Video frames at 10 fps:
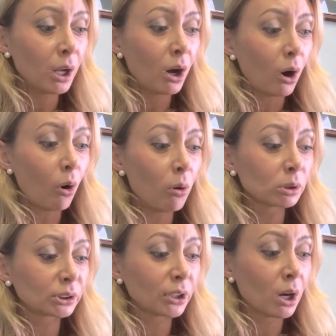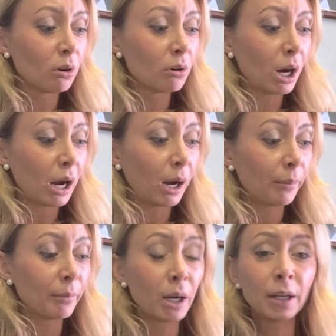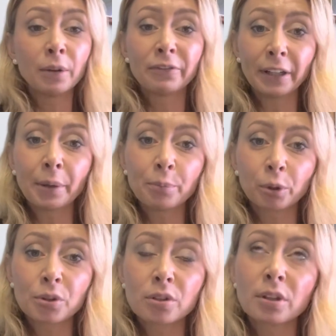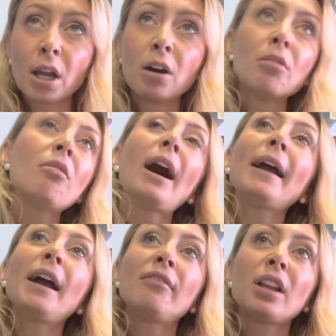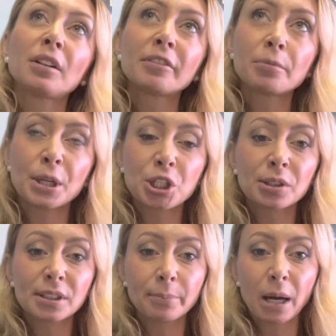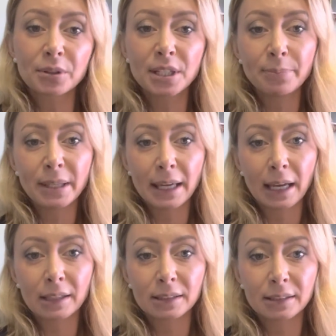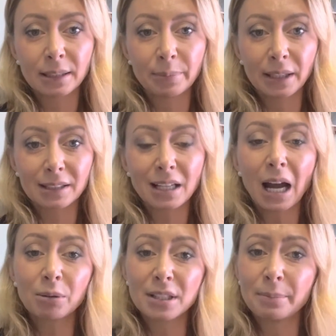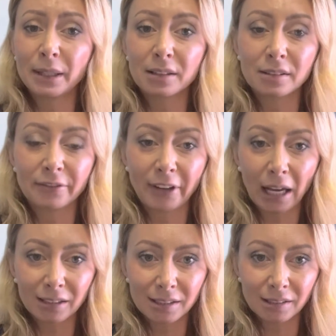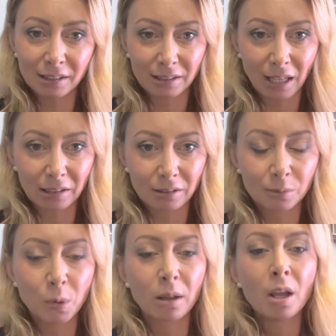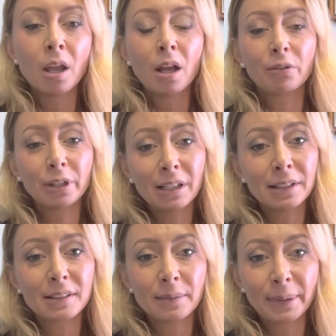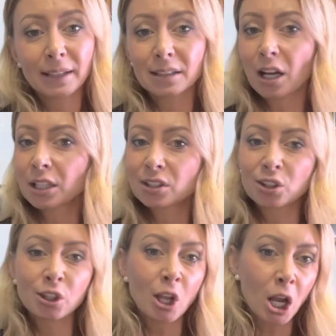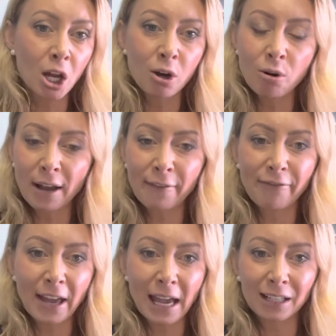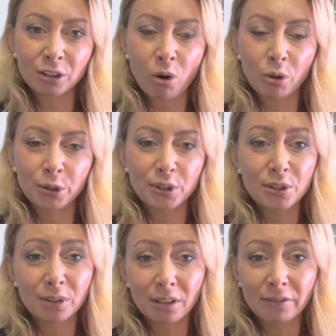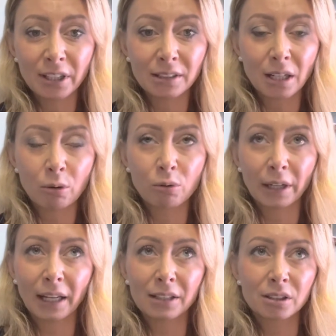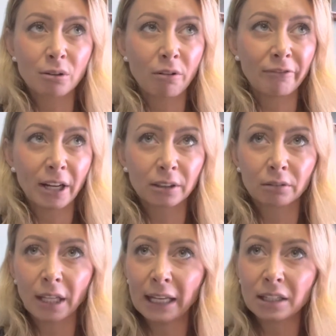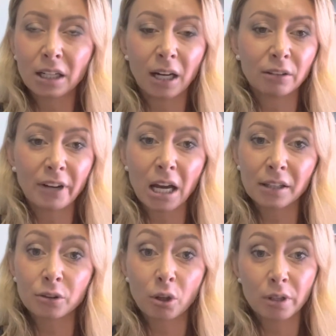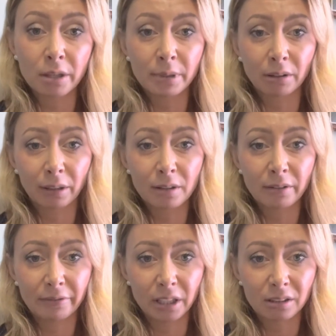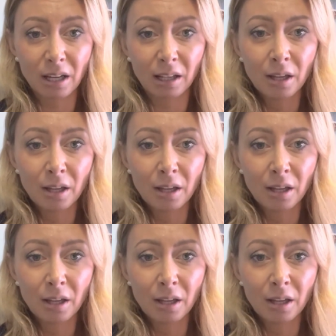Also, very important to know, I have a lot of questions about TPS, how TPS affects the status. Well, really, TPS has no effect on your student visa, or it has no effect on any kind of other non-immigrant visa.